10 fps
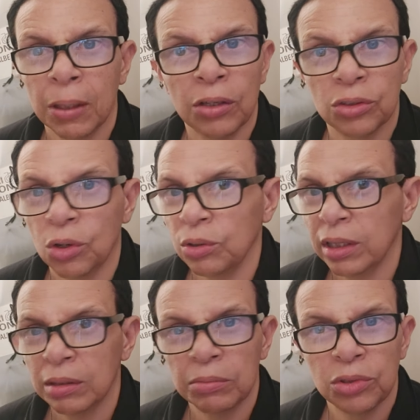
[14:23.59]
And don't
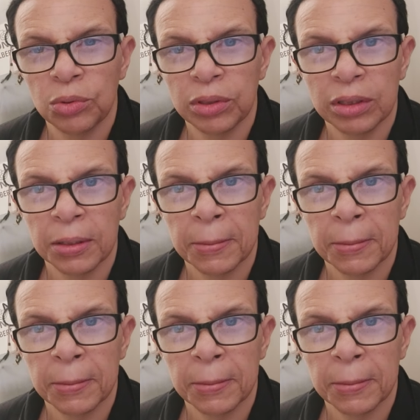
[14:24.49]
let them do it.